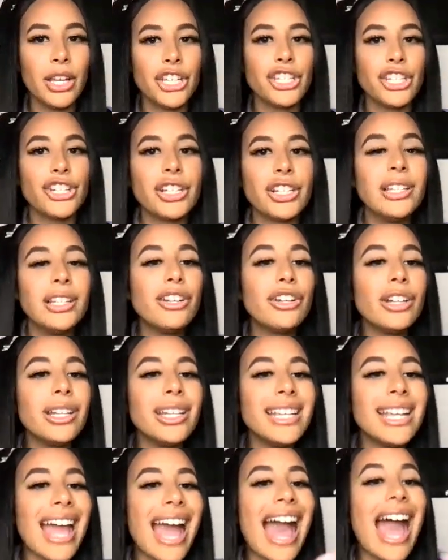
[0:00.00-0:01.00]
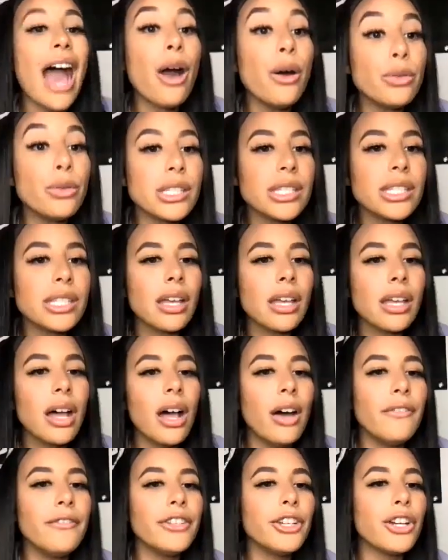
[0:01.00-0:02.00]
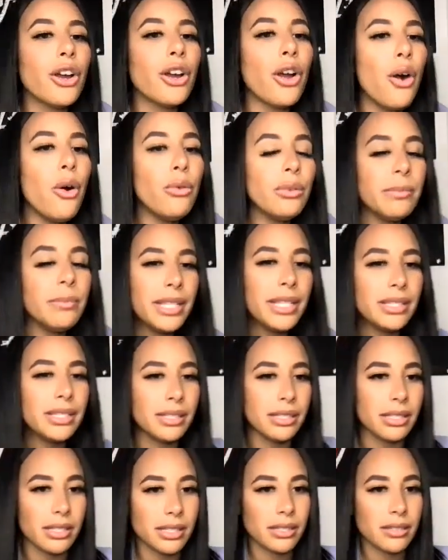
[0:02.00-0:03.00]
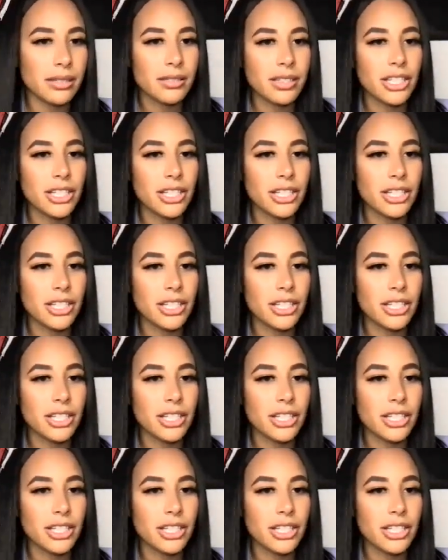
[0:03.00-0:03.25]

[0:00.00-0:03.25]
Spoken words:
You're literally out of your own business.